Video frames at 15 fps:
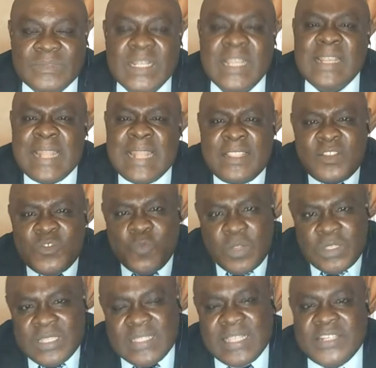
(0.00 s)
Mm. That is
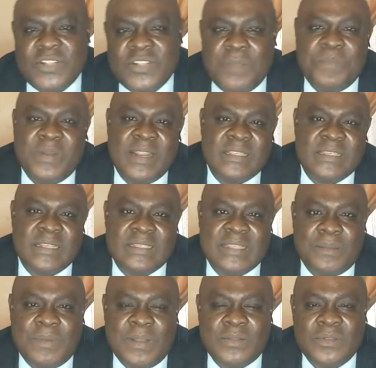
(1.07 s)
what intentional parenting
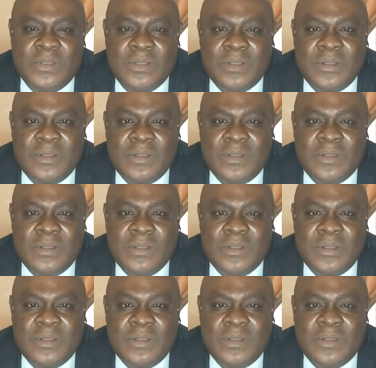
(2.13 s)
is about.